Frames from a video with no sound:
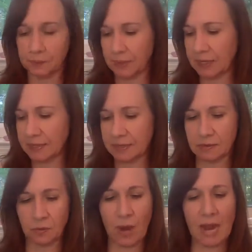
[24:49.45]
because
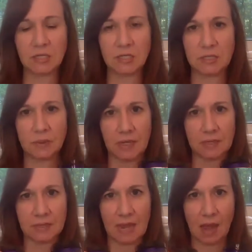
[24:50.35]
the range is
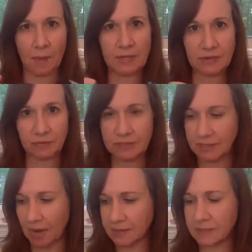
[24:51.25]
because they come in different
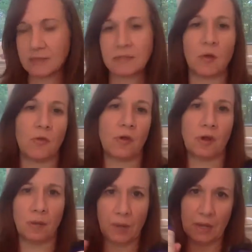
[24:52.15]
sizes, so they're
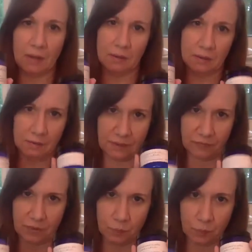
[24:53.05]
going to be
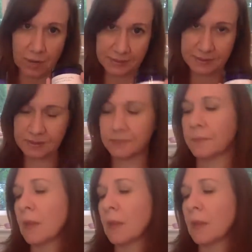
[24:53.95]
different prices.